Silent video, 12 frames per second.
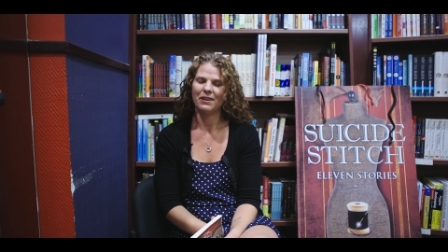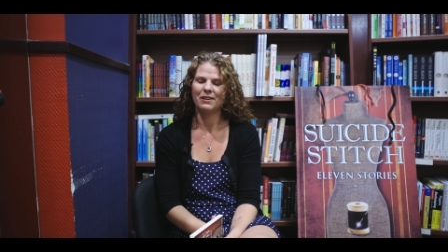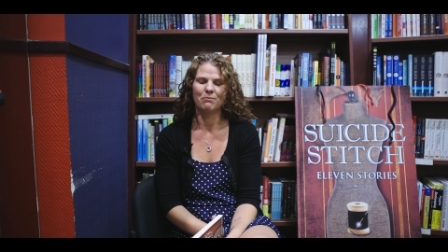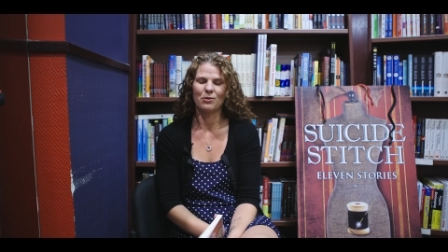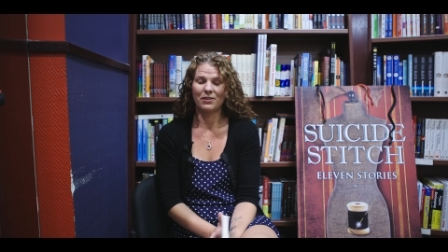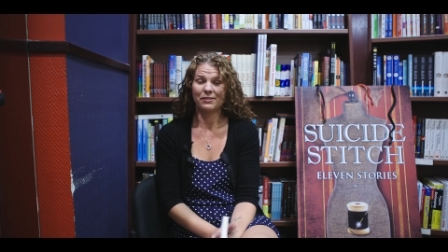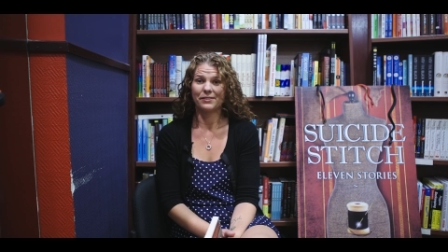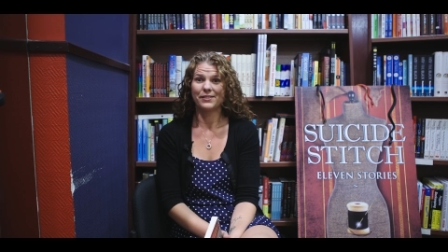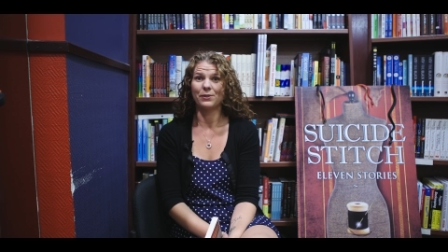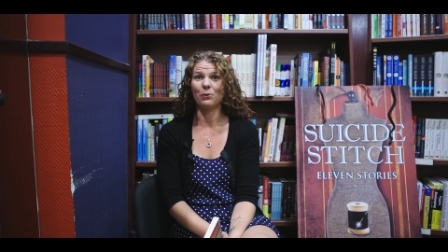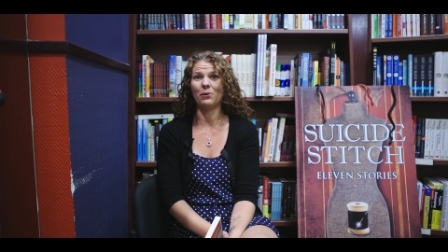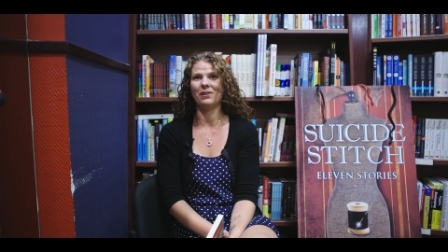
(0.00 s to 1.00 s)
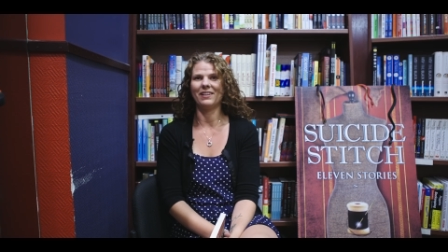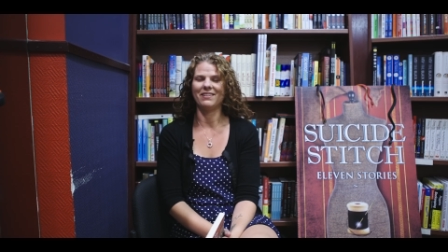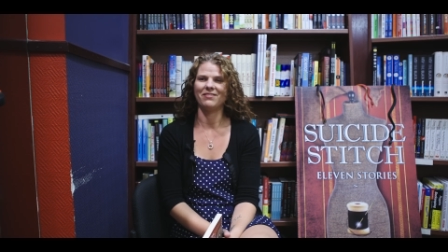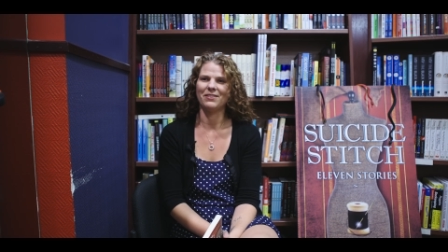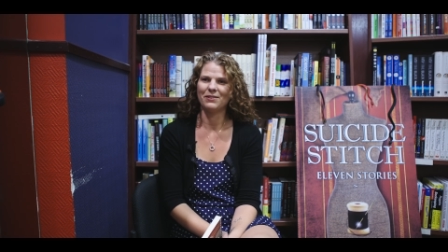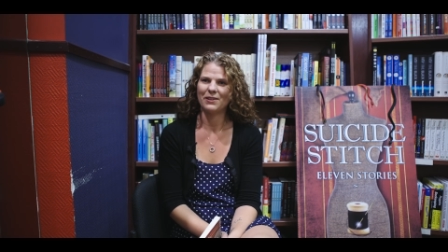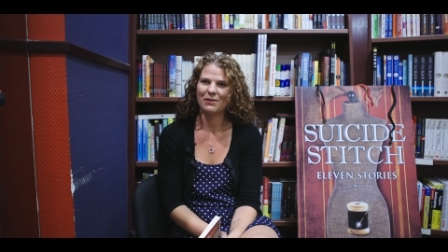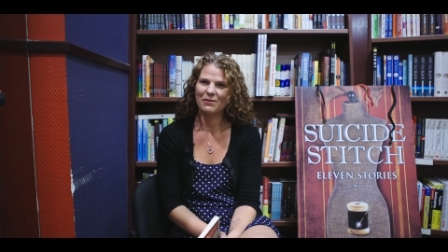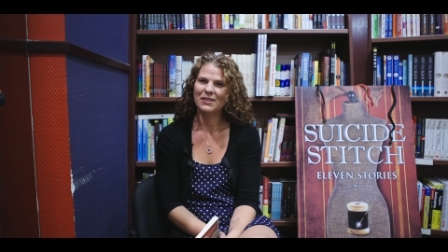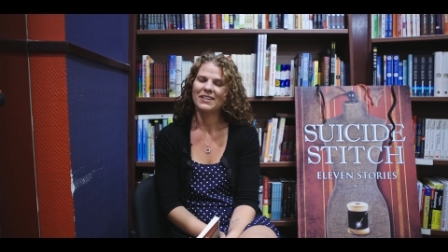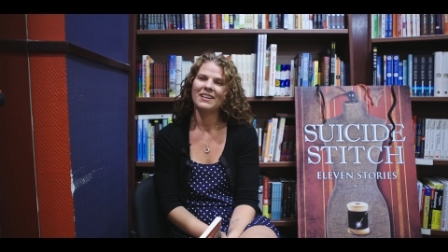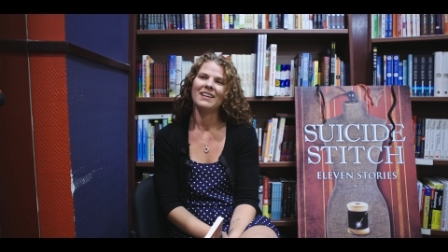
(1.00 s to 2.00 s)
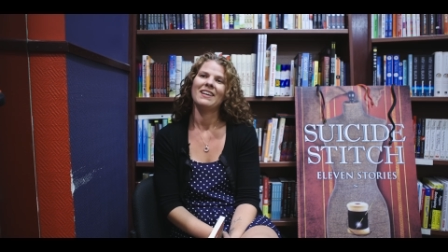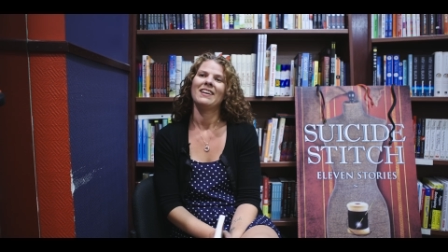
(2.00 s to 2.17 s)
immortal soul if you don't.